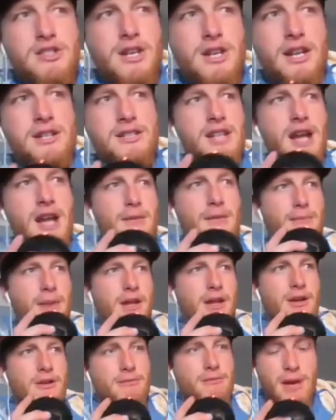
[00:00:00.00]
Yeah. Stop.
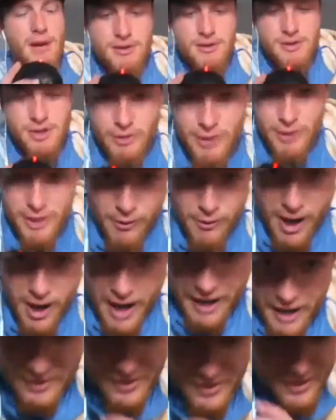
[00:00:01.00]
Melo's chewing
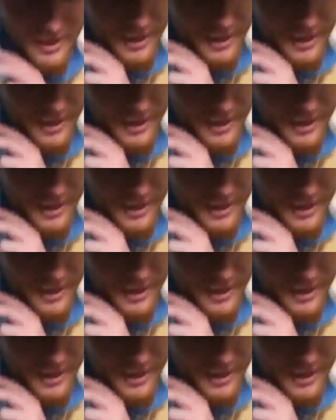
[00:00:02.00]
wires.